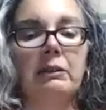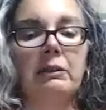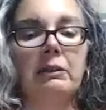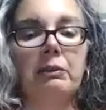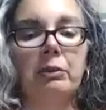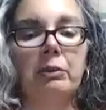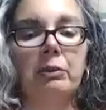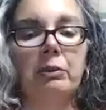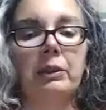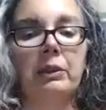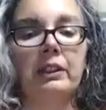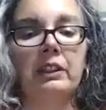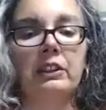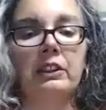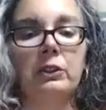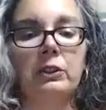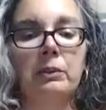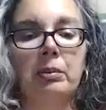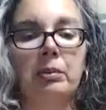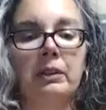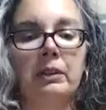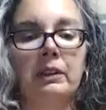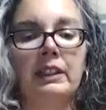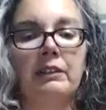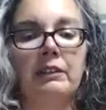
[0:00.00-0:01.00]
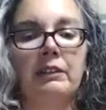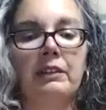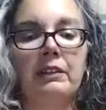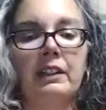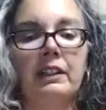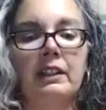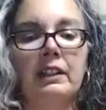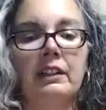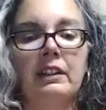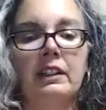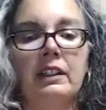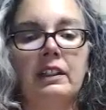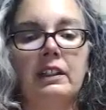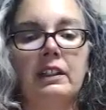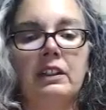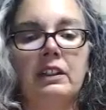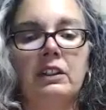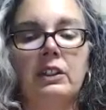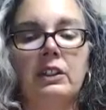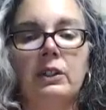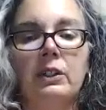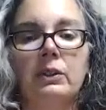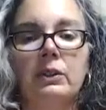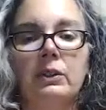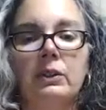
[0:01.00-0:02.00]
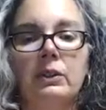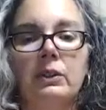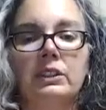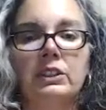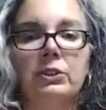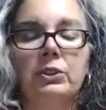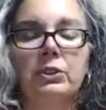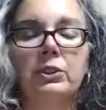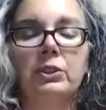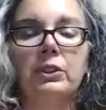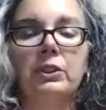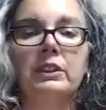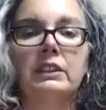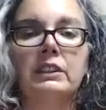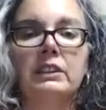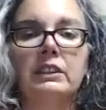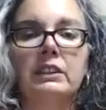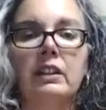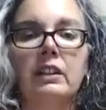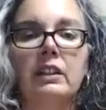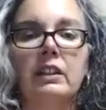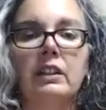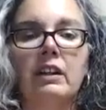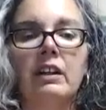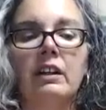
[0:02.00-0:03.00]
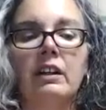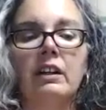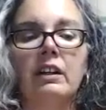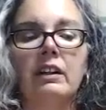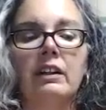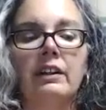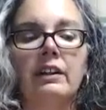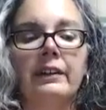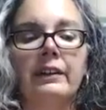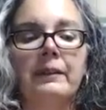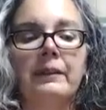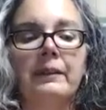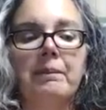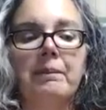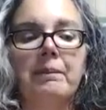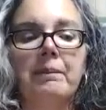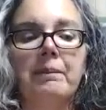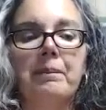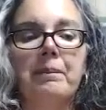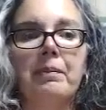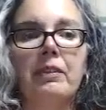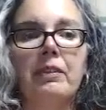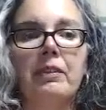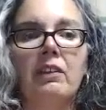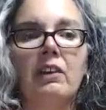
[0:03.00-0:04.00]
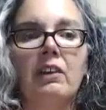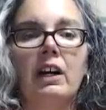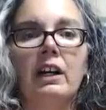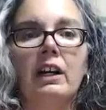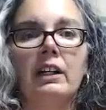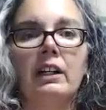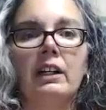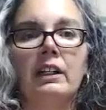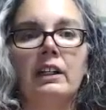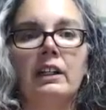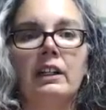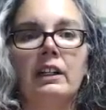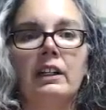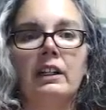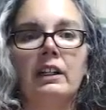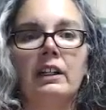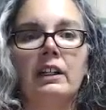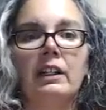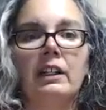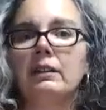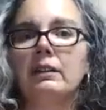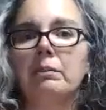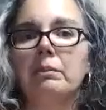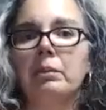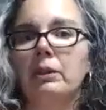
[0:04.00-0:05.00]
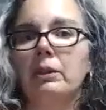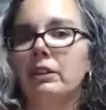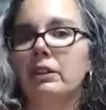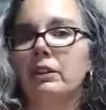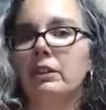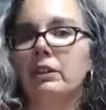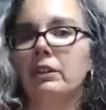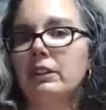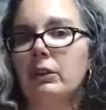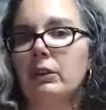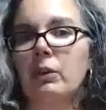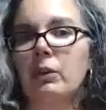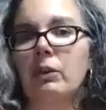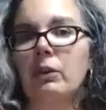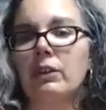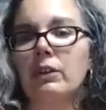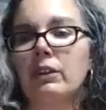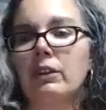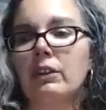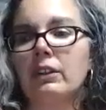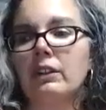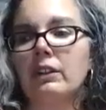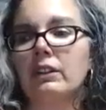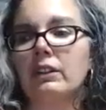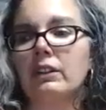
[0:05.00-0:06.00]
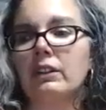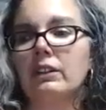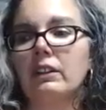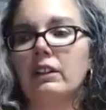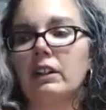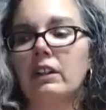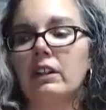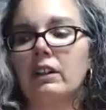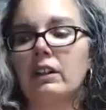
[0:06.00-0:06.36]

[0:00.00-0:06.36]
really do believe that the Yoga Sutras are a guidebook or